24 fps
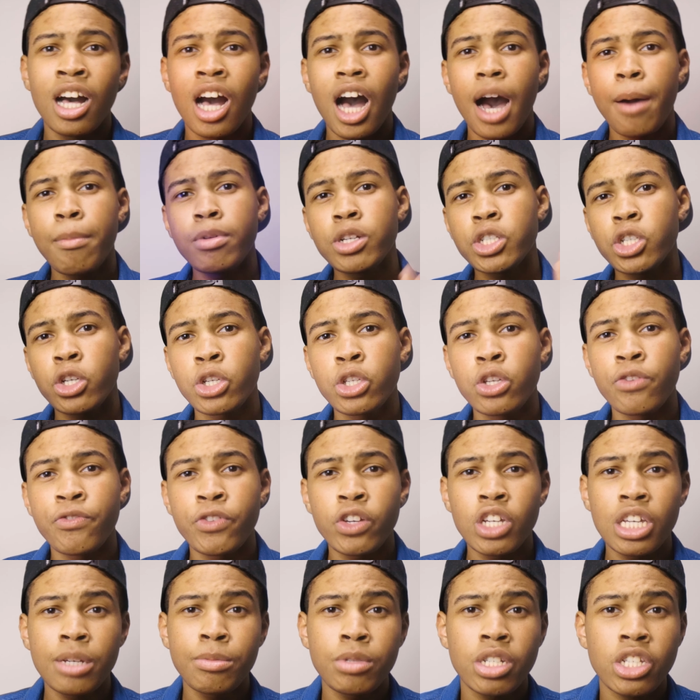I'm gonna show you a
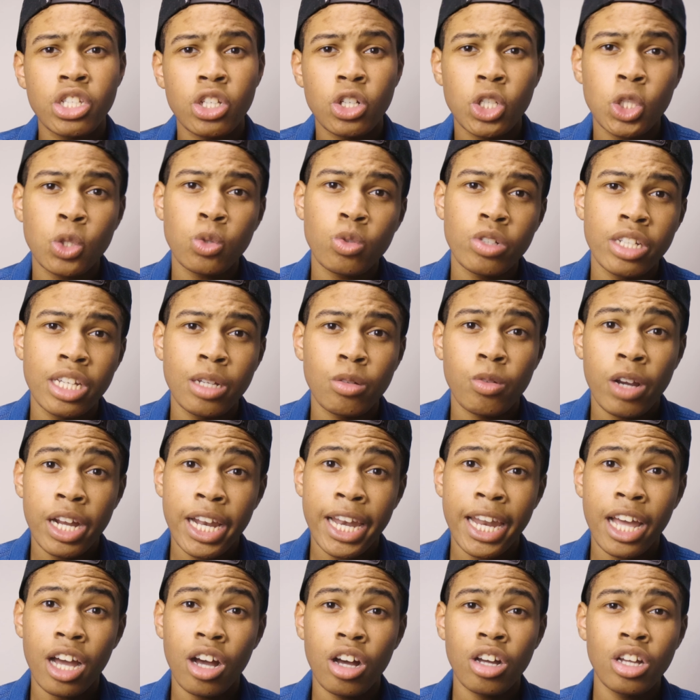few images on the screen
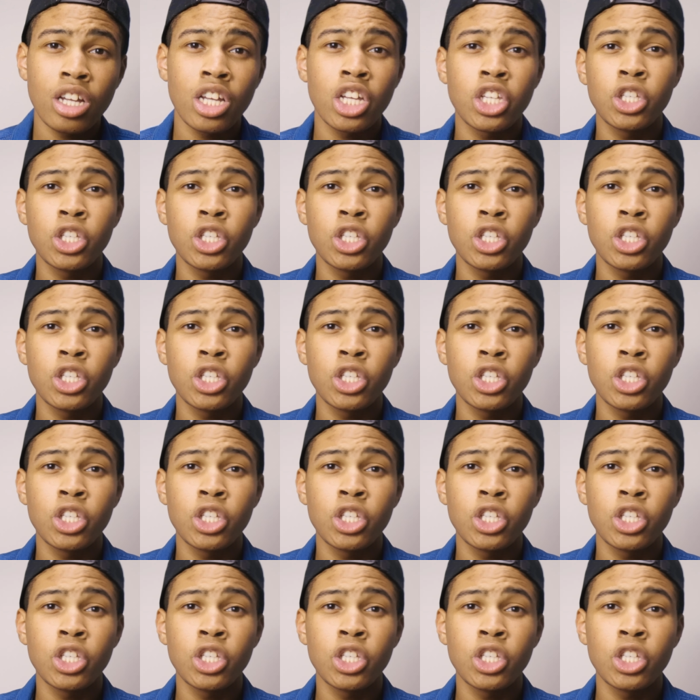right now